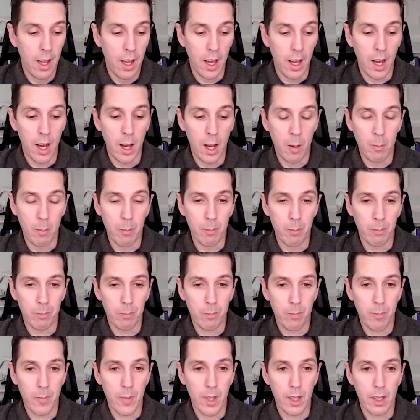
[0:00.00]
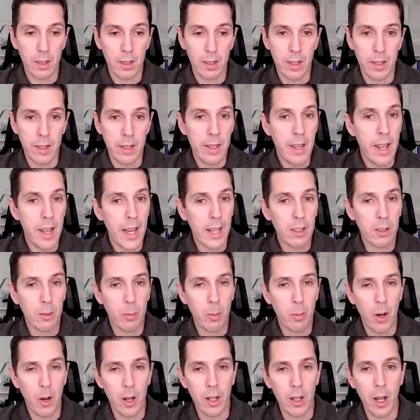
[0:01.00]
Um, the next
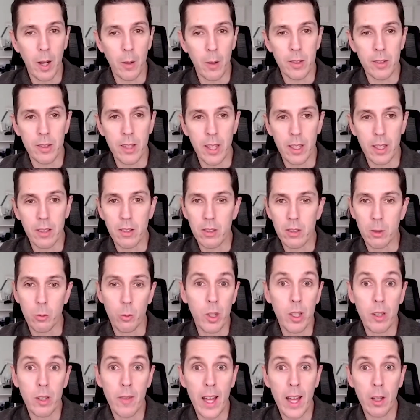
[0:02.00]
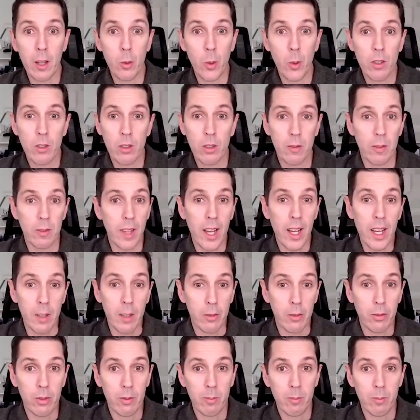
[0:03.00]
part I would say is just a reevaluation of
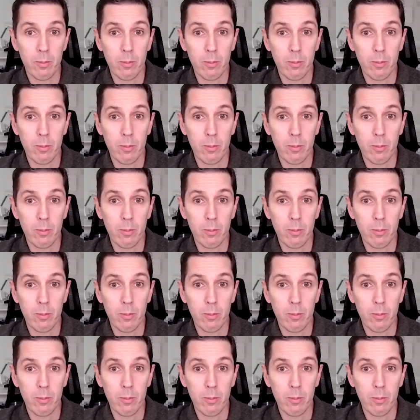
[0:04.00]
life.